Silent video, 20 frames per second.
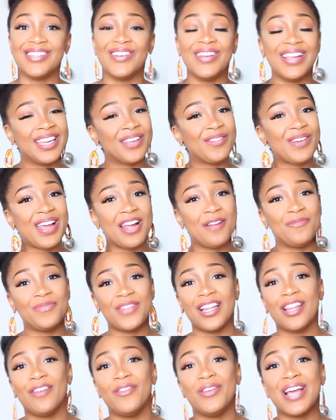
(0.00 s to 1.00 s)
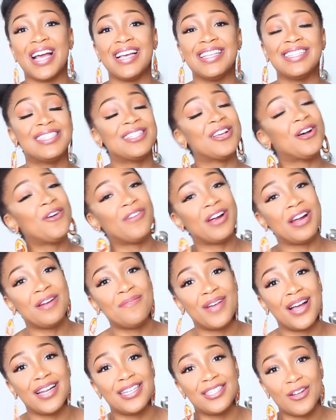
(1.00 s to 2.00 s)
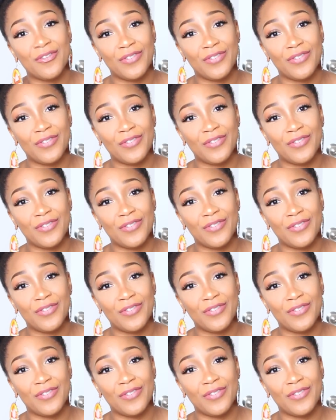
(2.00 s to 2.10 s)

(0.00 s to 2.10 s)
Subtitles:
So anyway, I love you guys so very much.